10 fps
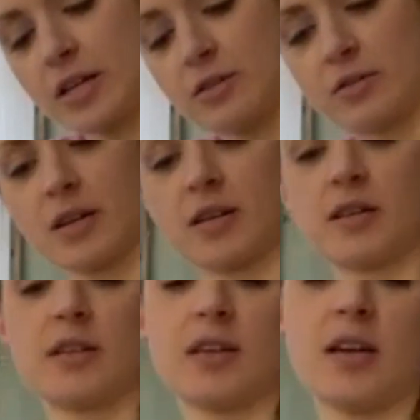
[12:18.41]
You
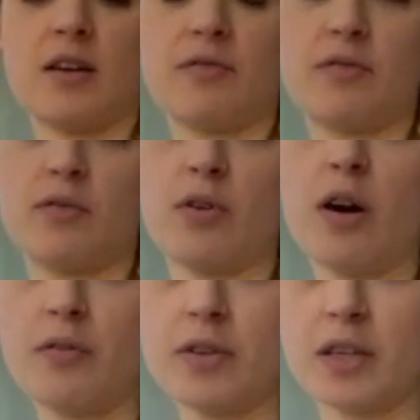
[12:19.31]
can have
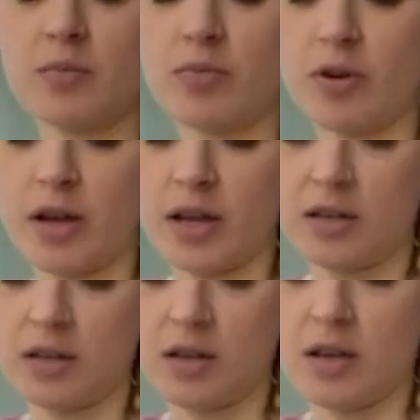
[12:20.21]
raw vegan bread
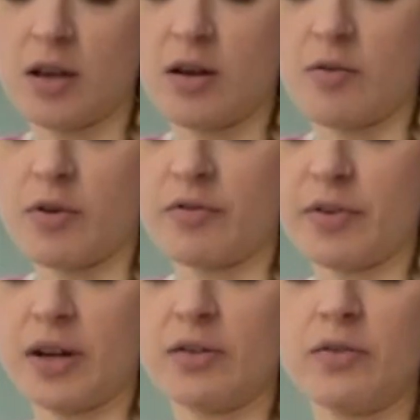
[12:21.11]

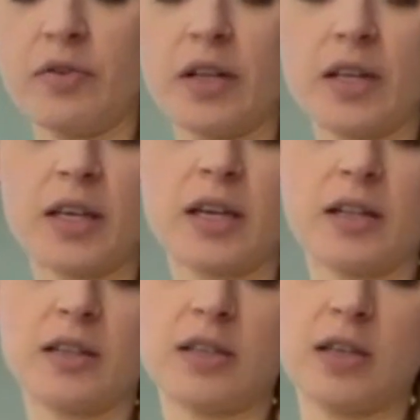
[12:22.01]
without feeling
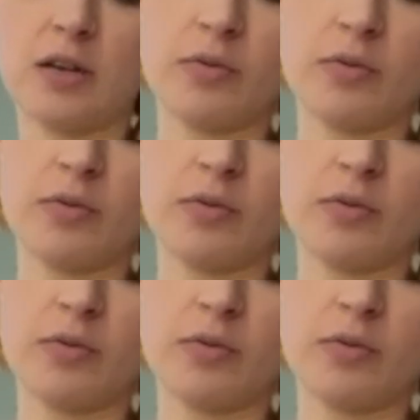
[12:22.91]
guilty,